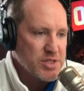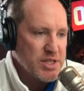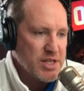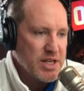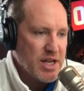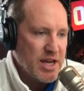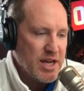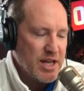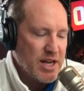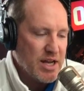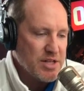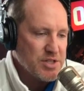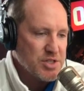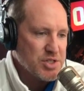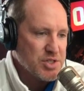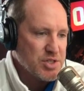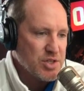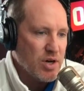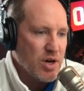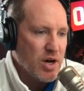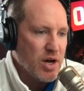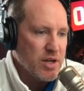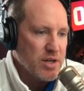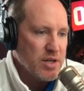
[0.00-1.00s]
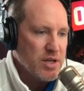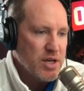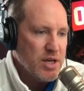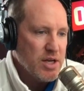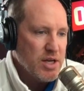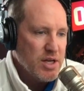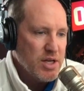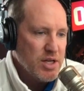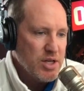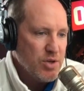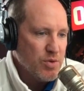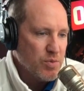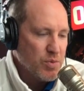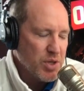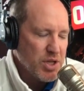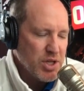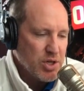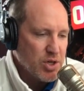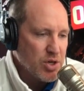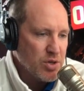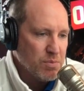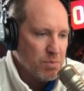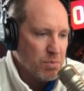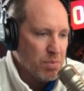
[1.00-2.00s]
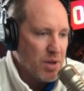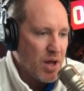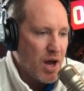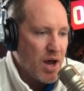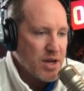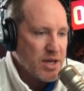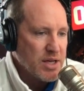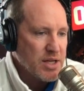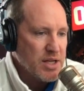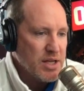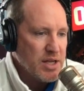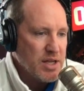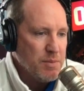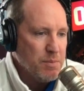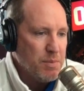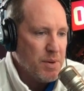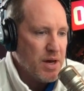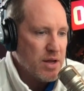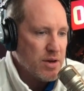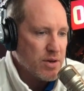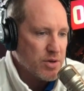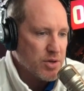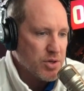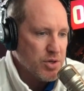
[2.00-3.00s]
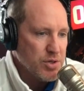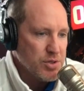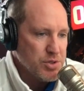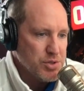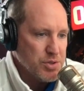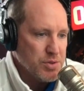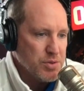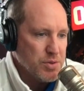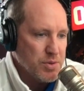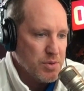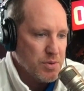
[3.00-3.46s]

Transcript: And I just thought, you really couldn't block it any better, could you?